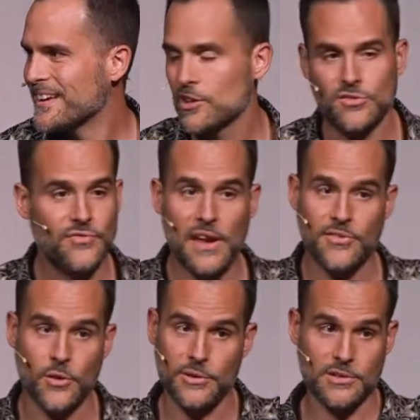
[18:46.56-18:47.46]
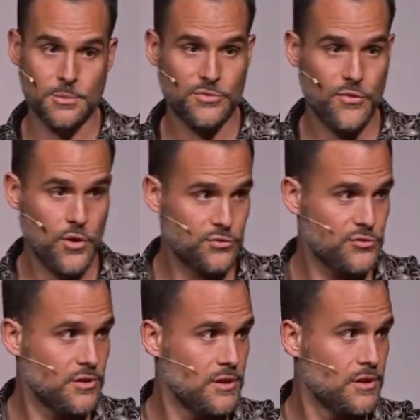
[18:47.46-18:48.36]
because faith always comes
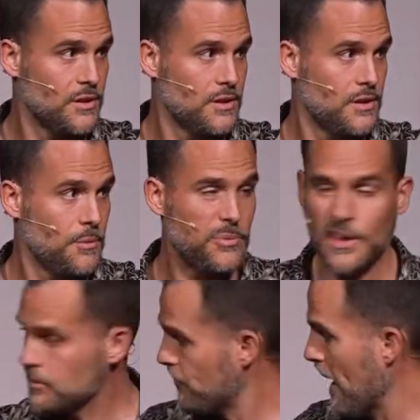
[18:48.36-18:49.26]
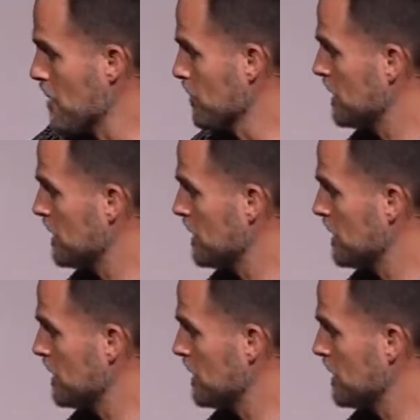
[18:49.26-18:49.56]
first then family,